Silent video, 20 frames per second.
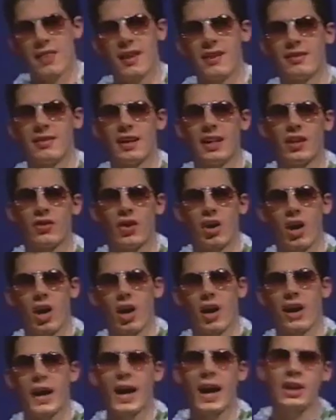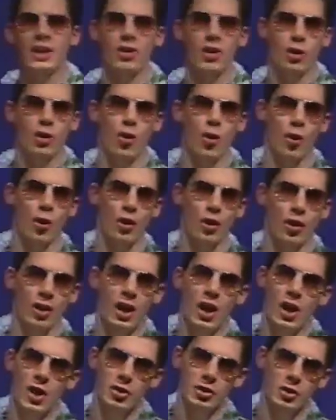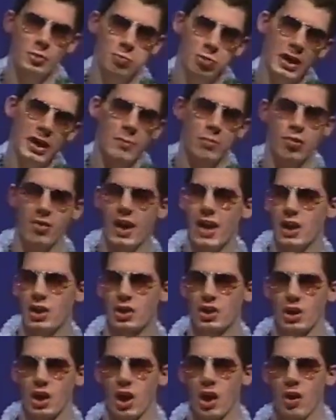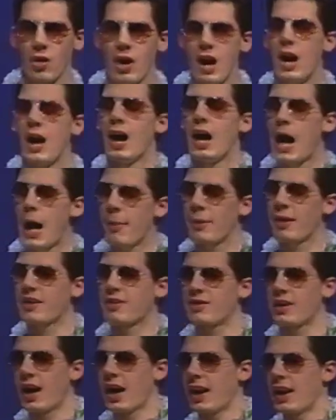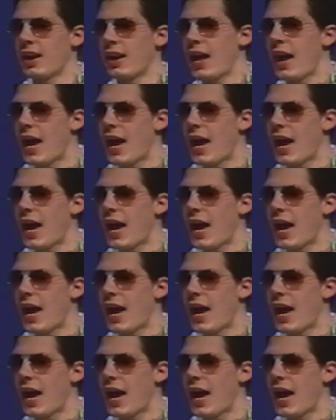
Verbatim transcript: this is our end of the quarter spring break show I'm excited.